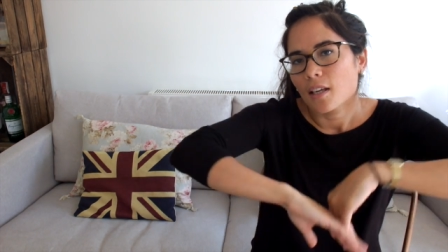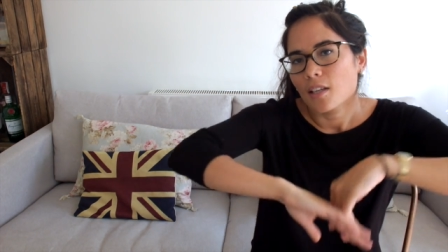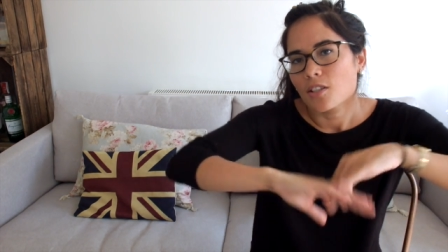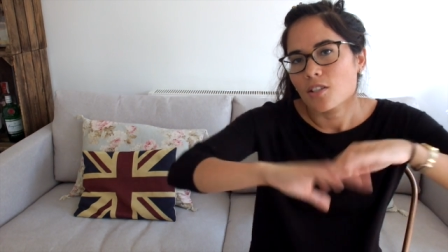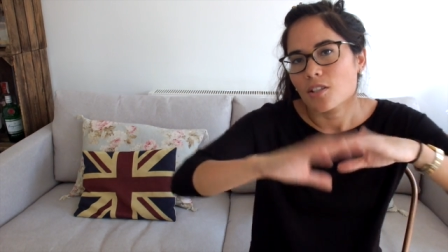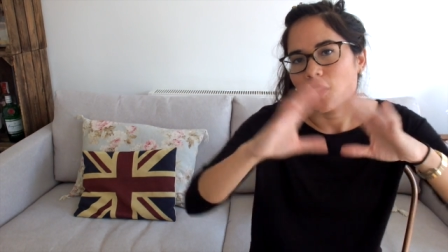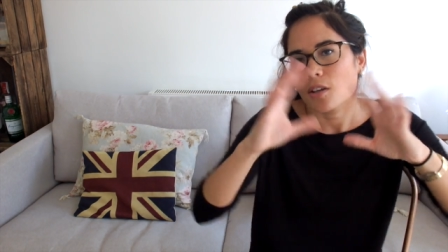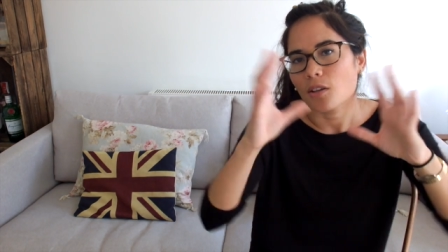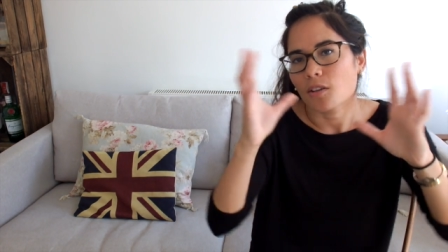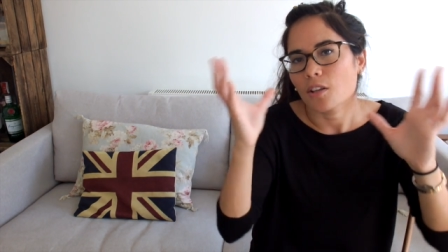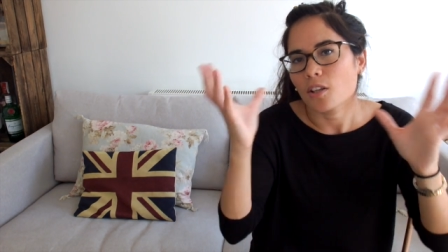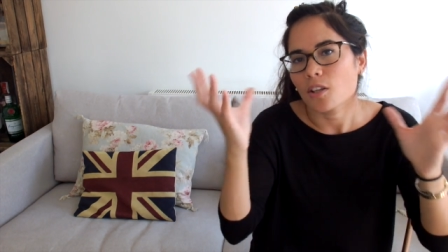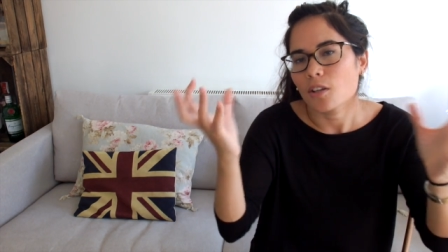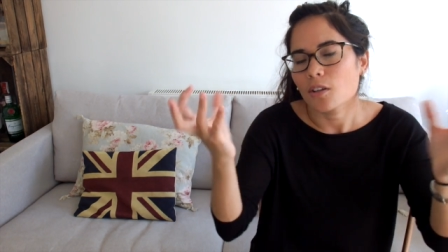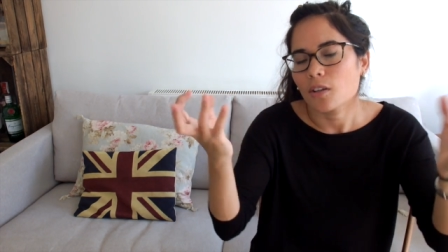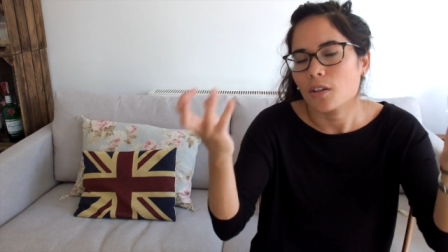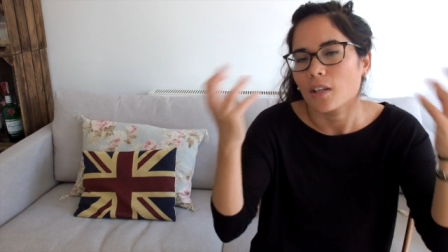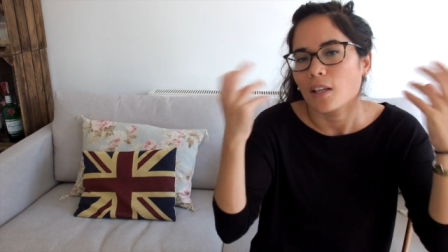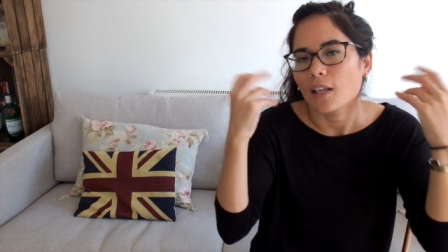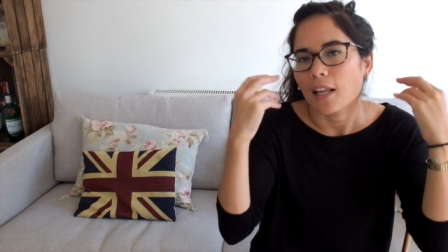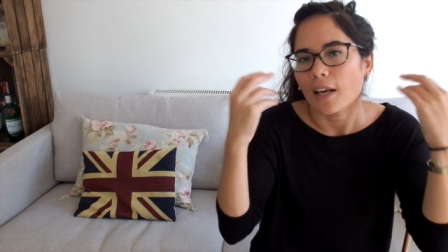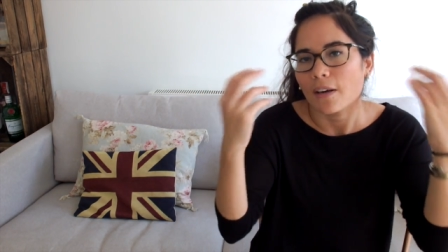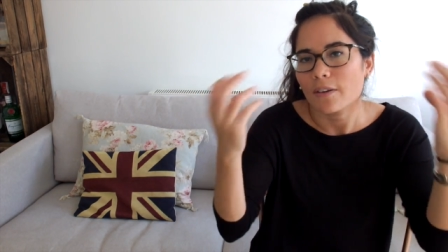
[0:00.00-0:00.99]
so that you
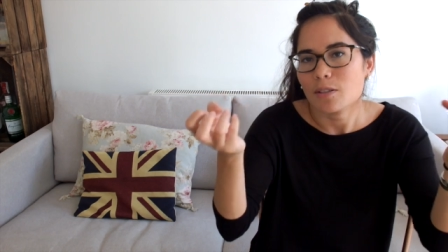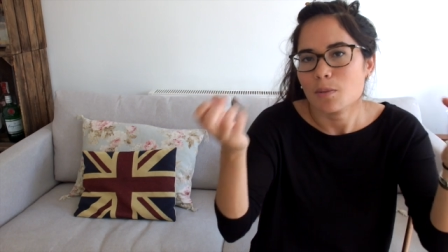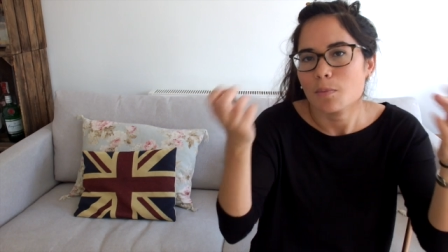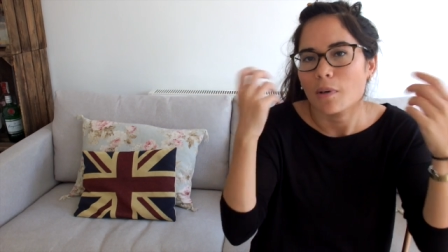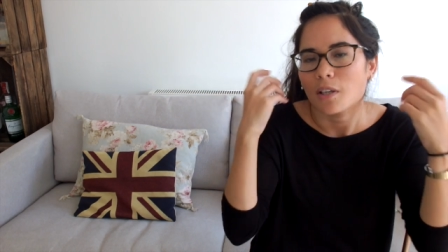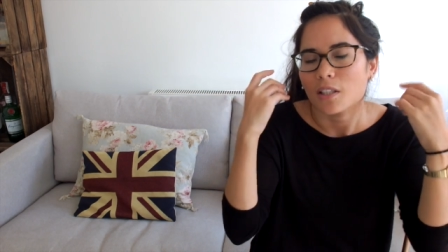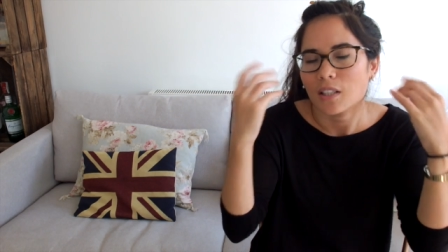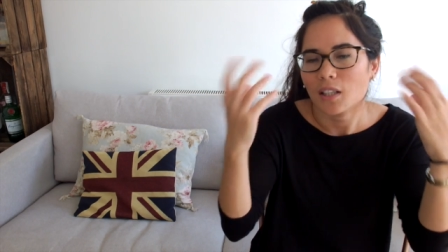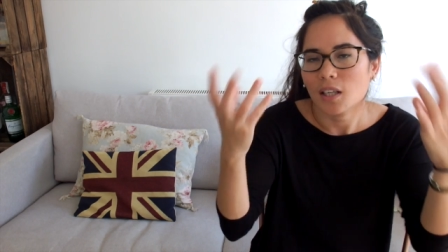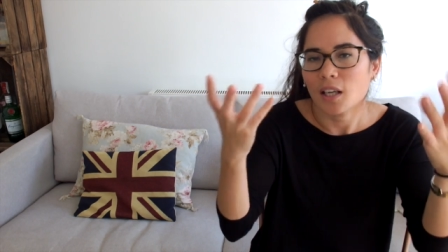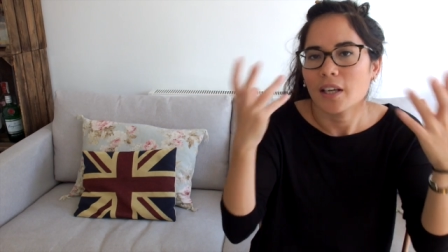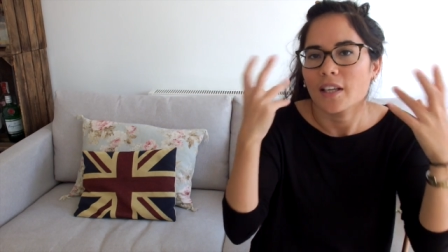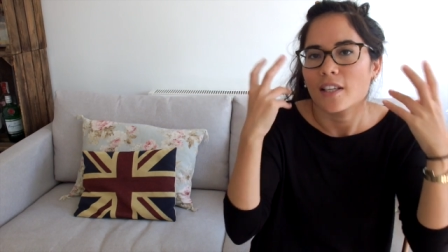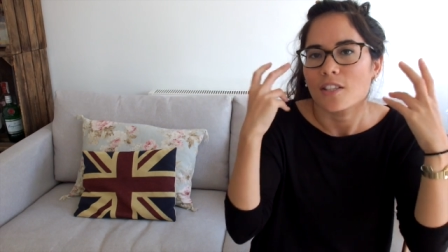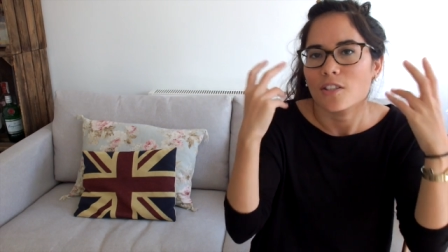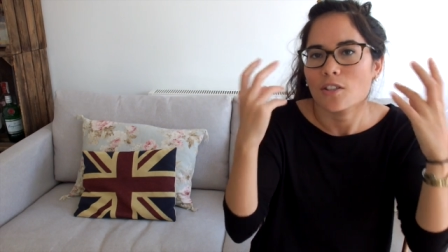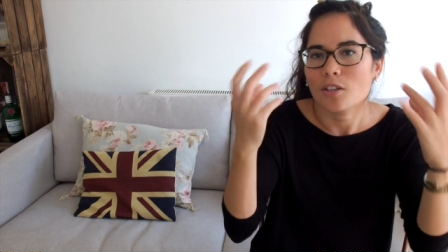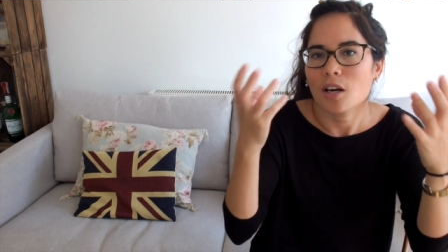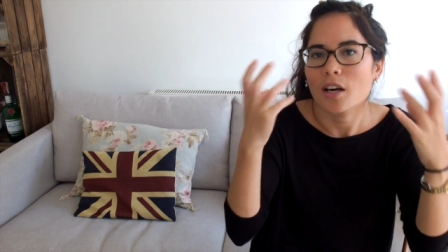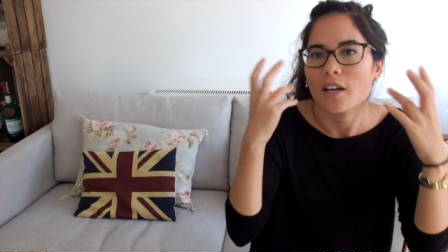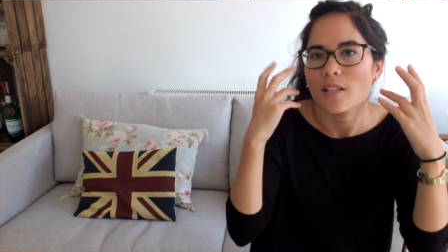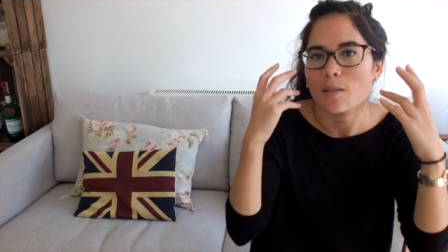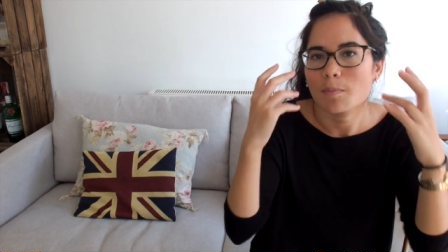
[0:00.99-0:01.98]
can allow as much light
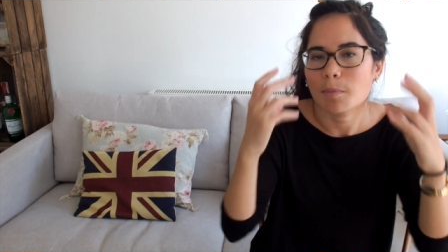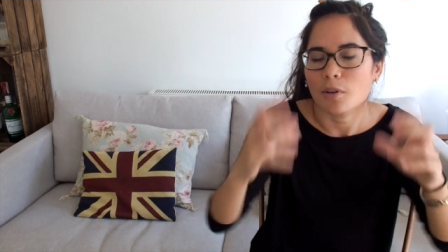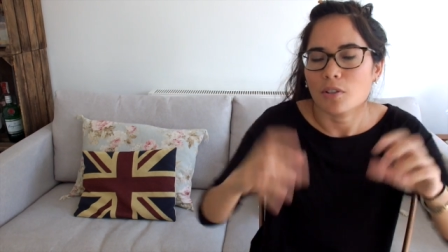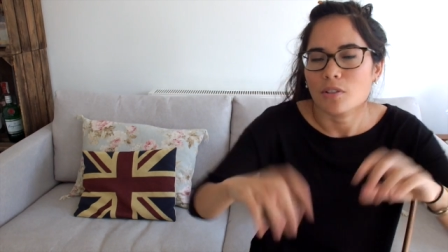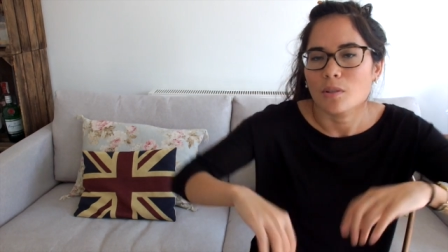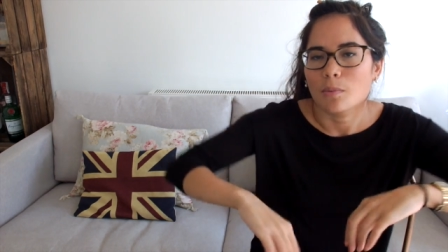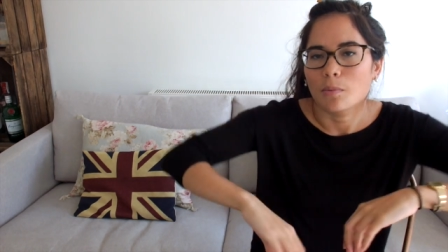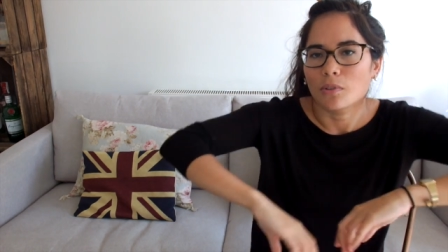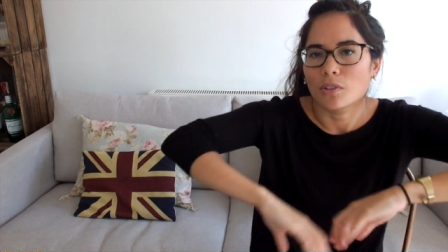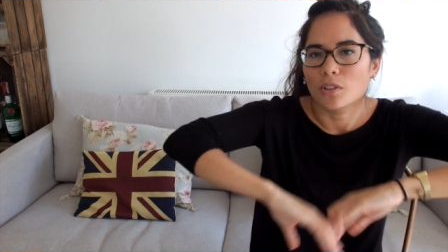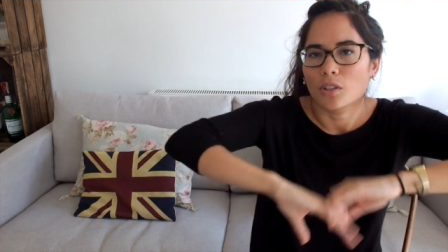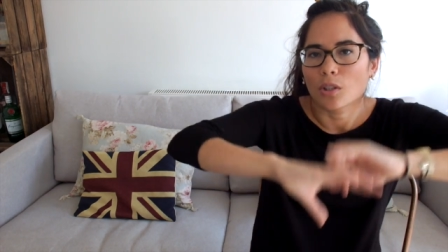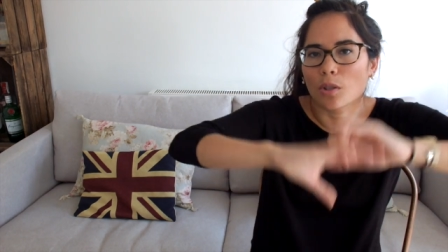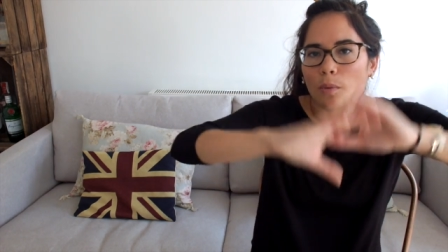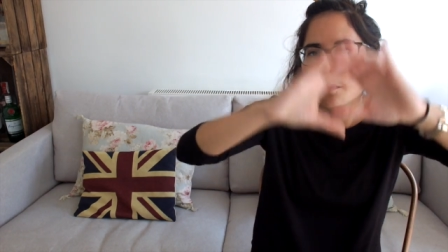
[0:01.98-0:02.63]
into your eye as possible so